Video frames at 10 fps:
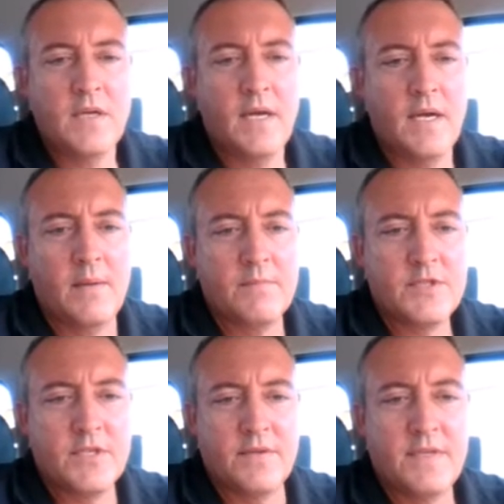Um,
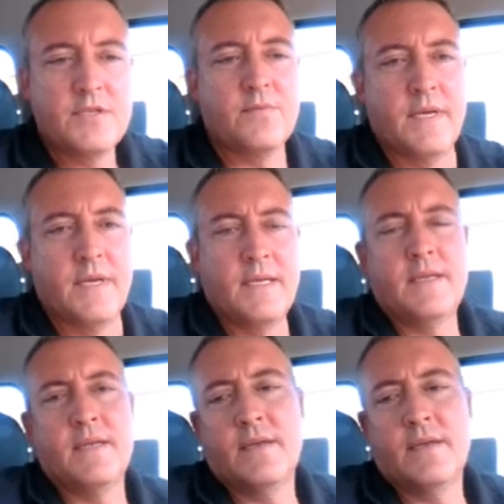so this rig,